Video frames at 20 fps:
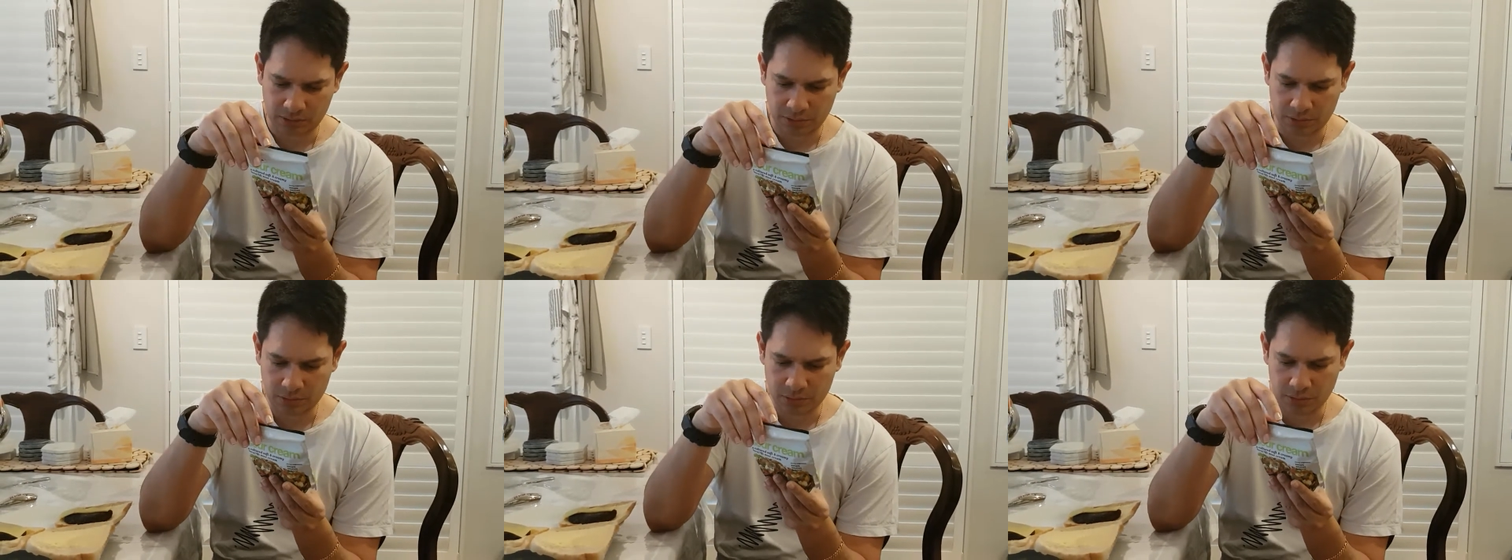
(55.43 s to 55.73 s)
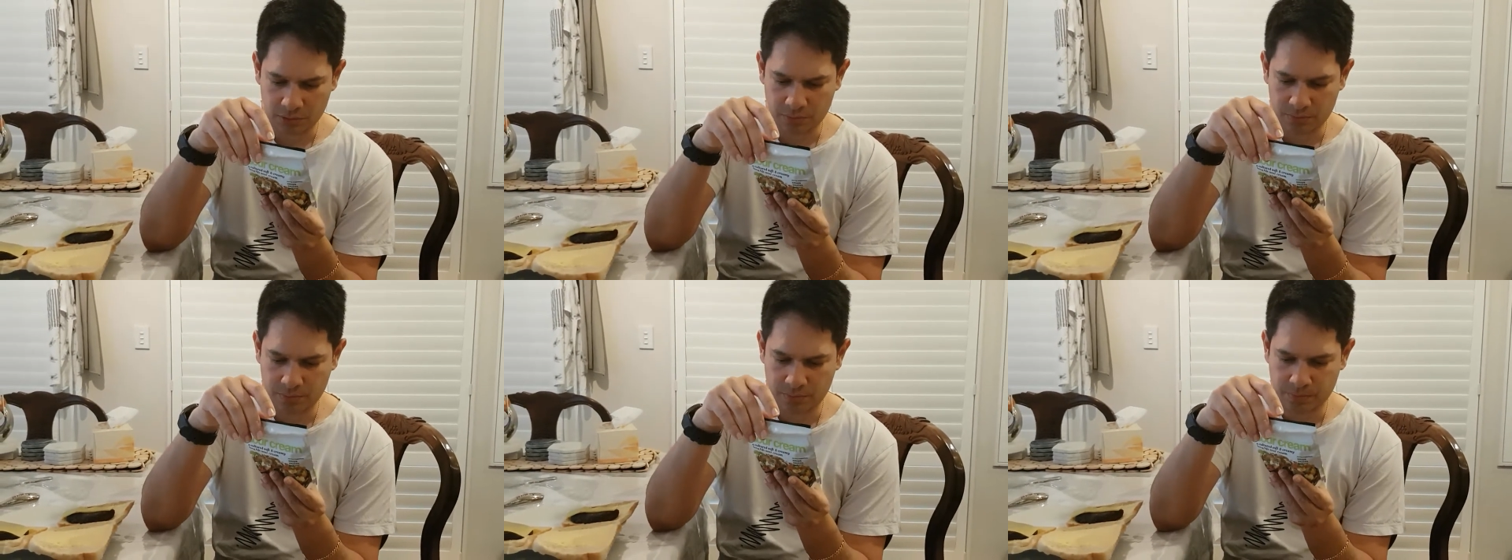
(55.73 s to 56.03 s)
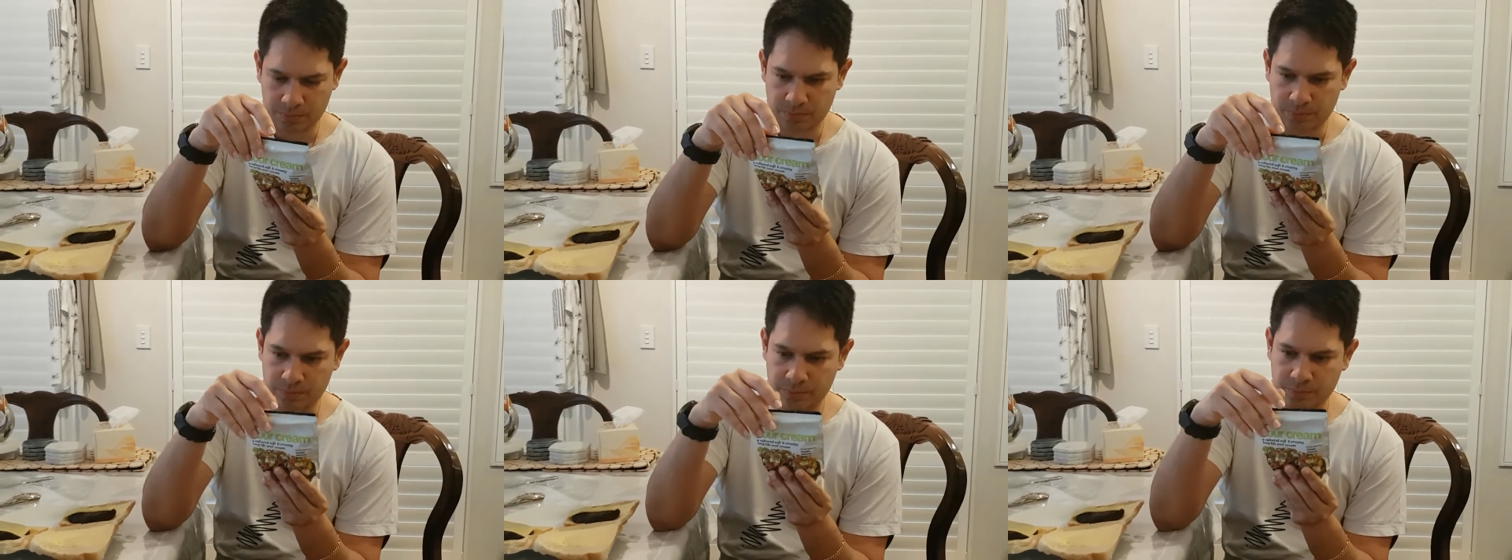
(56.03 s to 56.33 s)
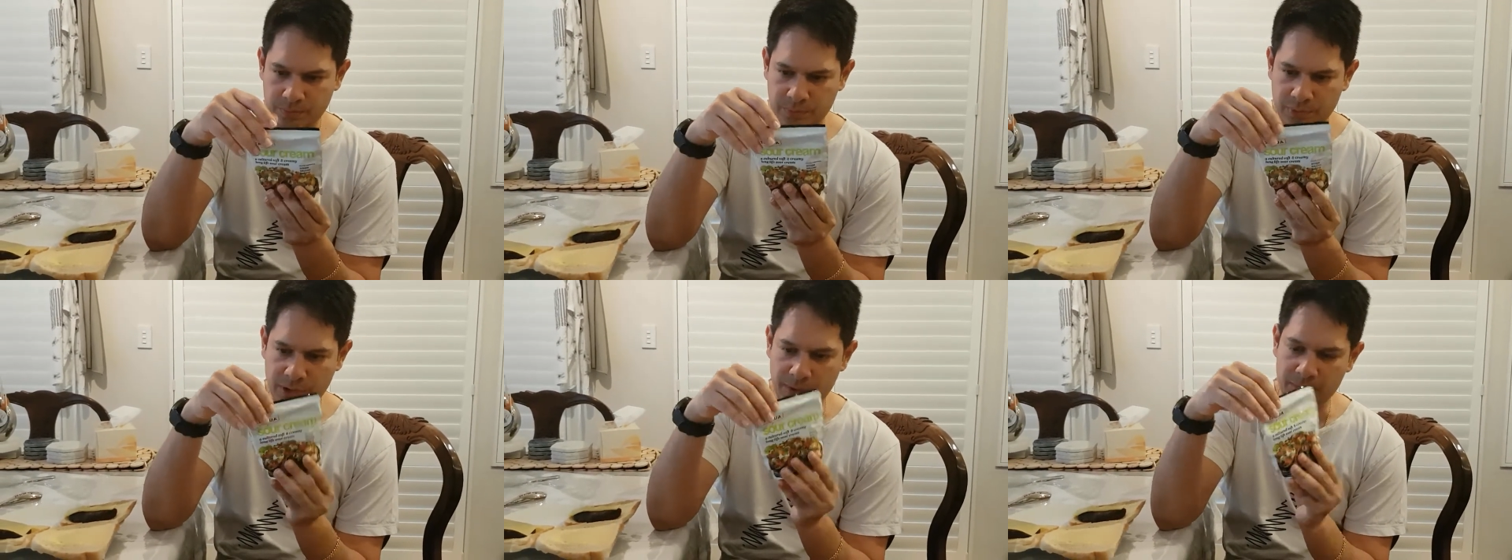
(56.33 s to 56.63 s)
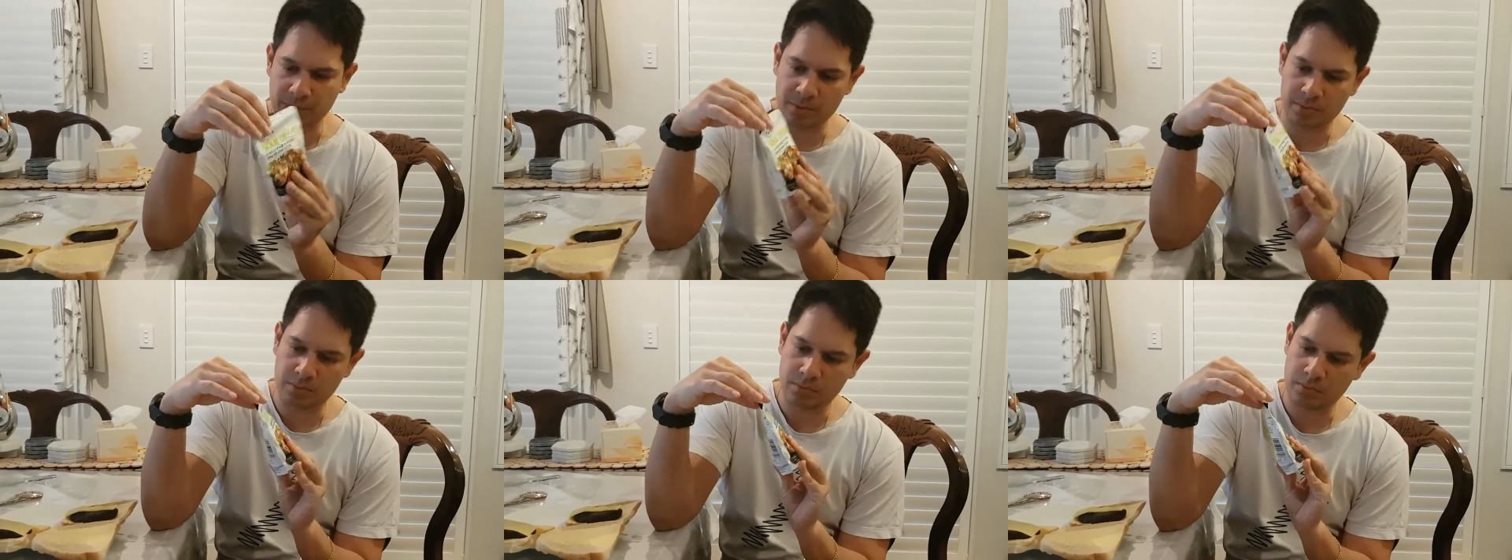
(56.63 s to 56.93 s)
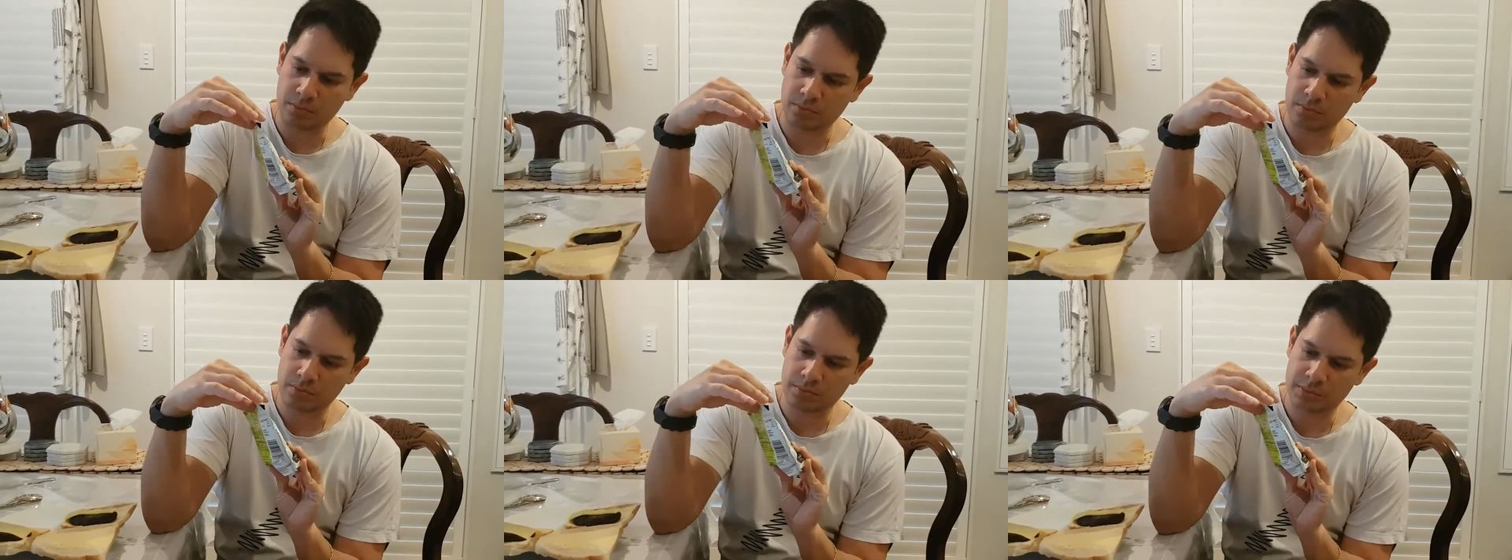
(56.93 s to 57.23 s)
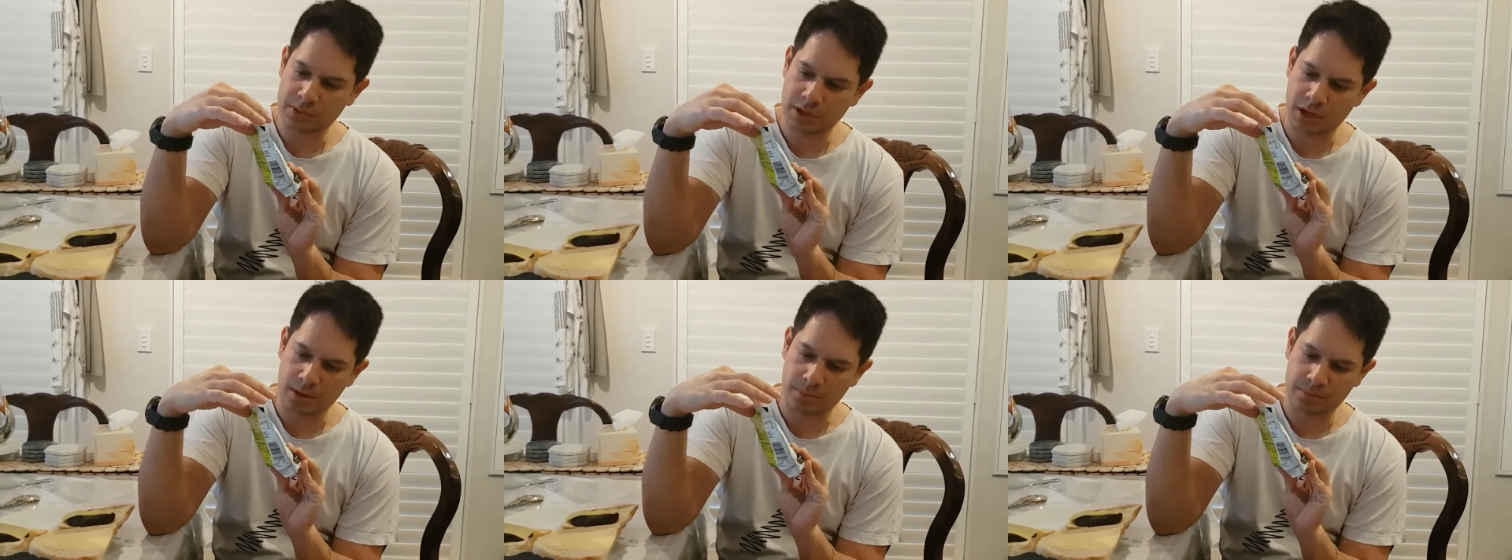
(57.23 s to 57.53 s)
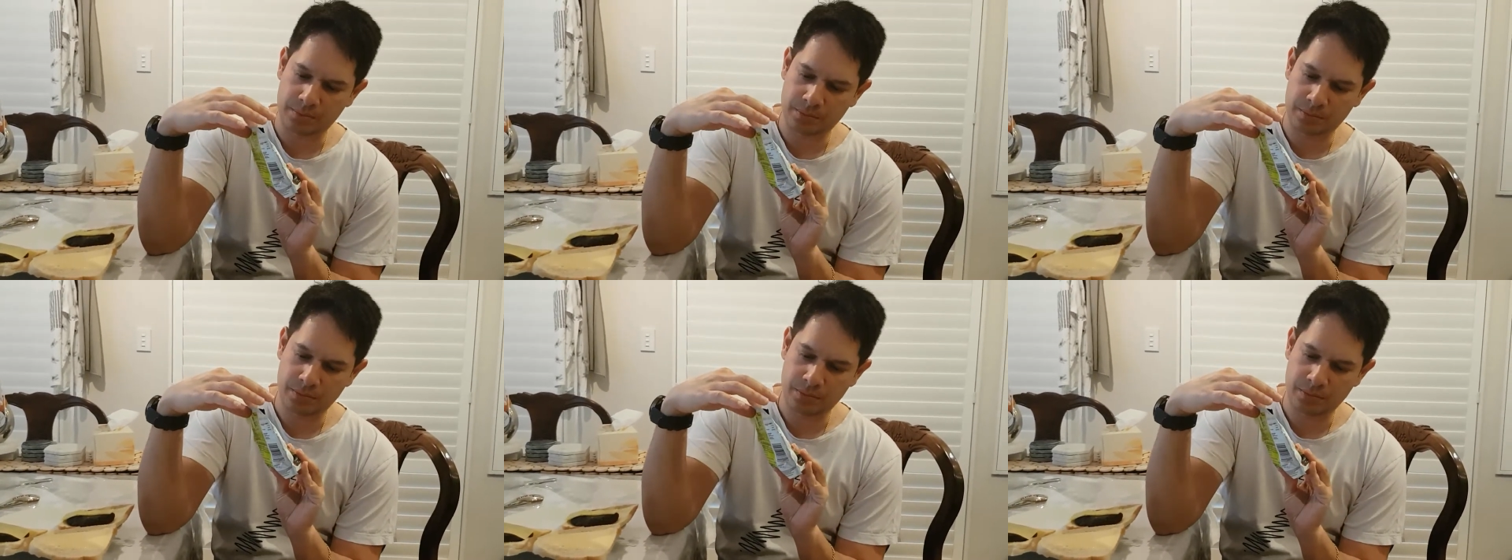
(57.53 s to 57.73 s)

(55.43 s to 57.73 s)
good premium type.